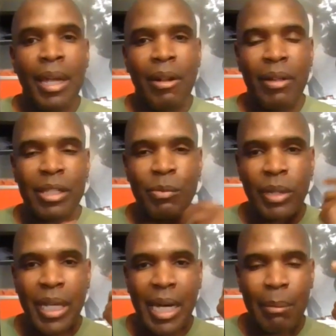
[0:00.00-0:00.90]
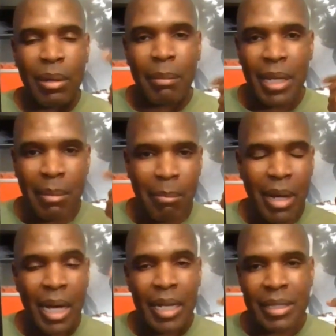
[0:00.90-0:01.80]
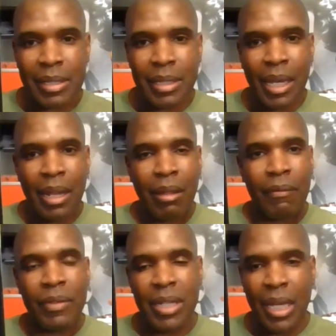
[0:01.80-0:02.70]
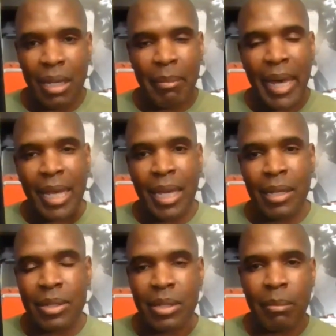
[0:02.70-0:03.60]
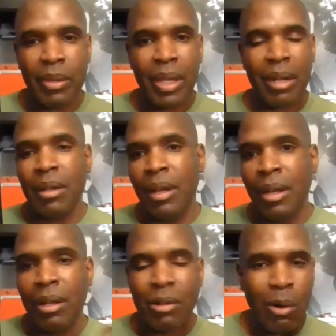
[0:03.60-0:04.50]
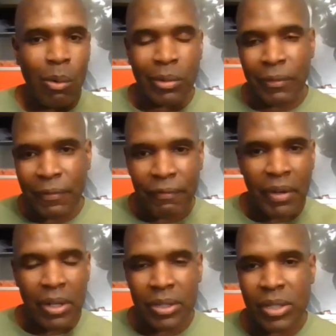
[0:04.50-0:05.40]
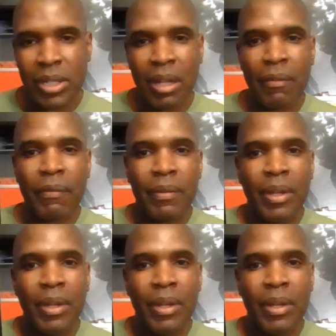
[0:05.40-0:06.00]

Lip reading: You know, it's really kind of put me in a mindset of digging back into some of that old funk stuff